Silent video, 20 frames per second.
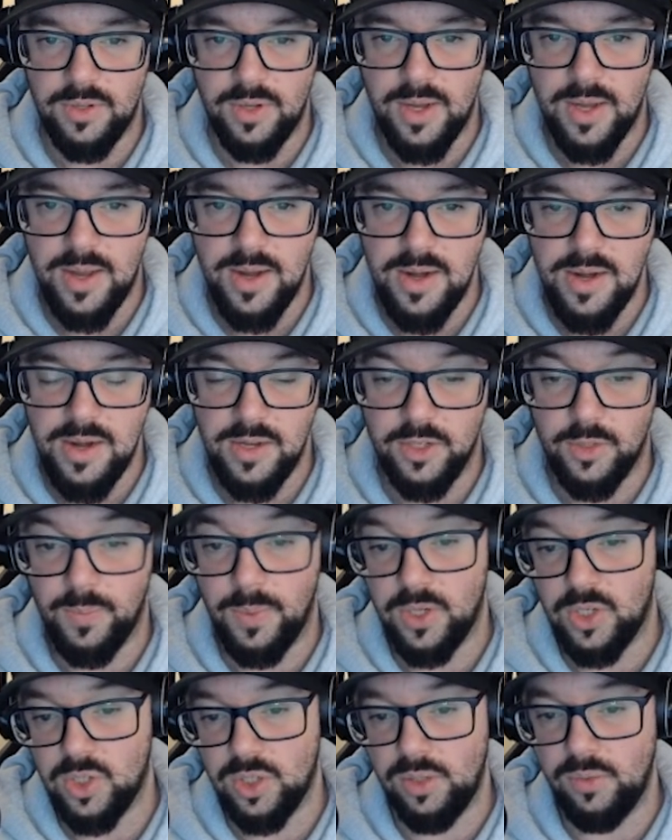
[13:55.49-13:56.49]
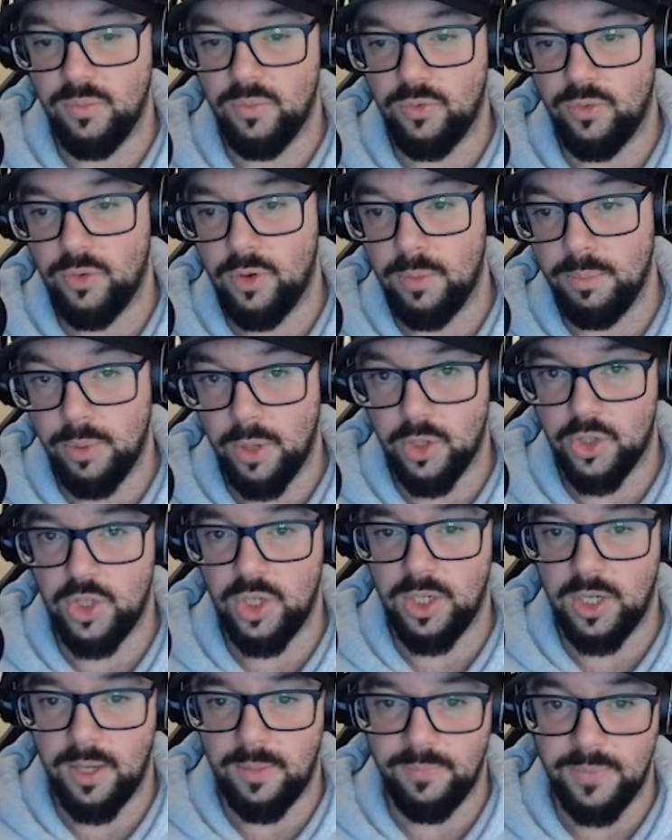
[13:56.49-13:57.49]
and especially for a
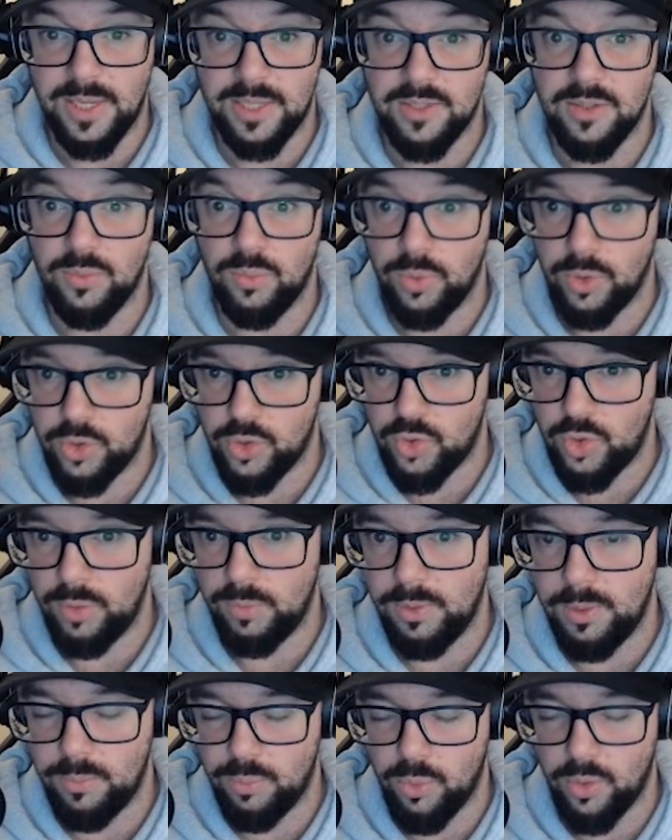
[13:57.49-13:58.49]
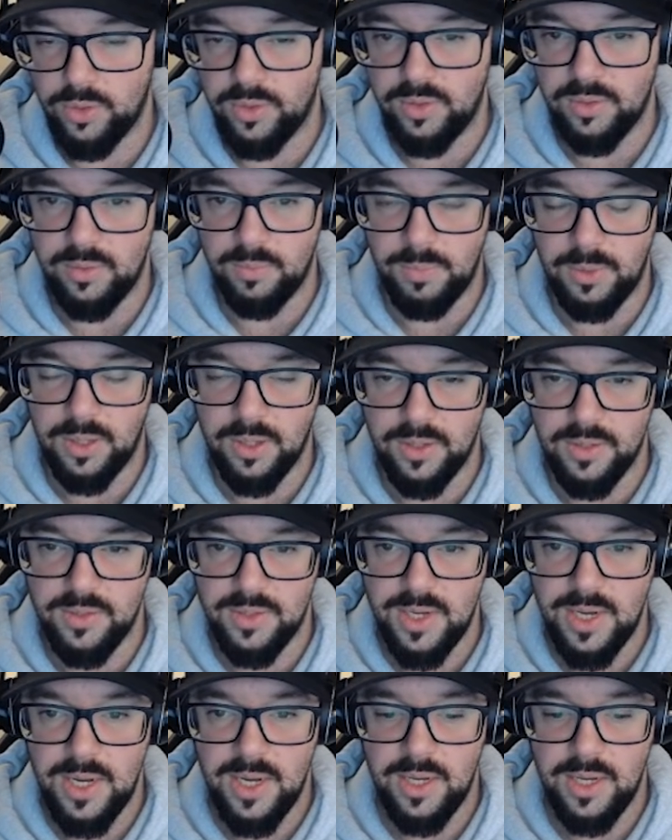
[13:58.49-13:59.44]
blockchain game, that's extremely important because